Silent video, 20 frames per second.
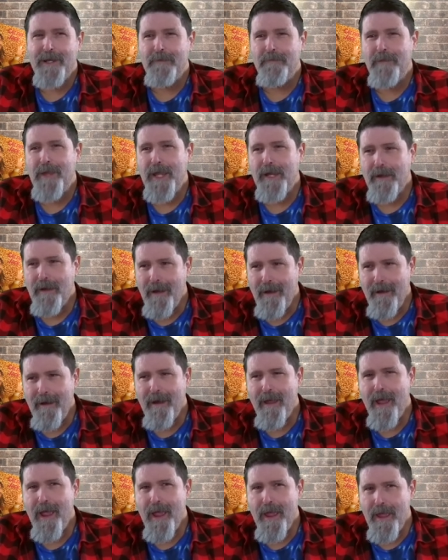I'm like,
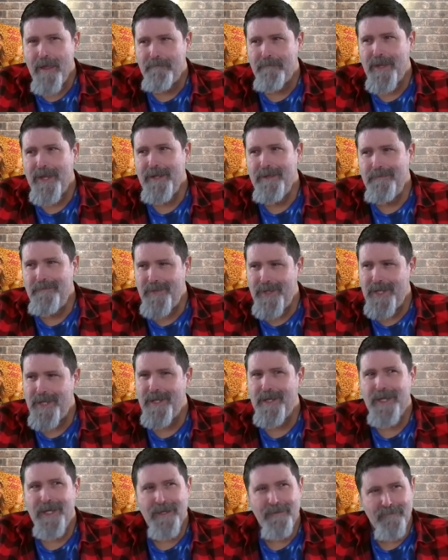ah,
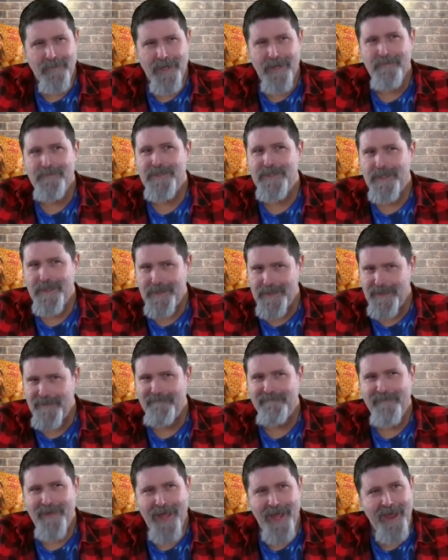maybe when I'm
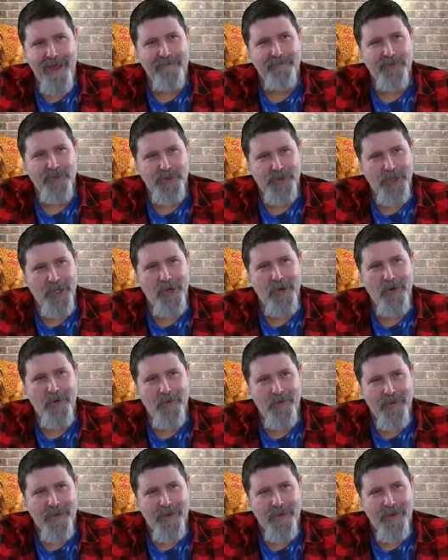65 or so,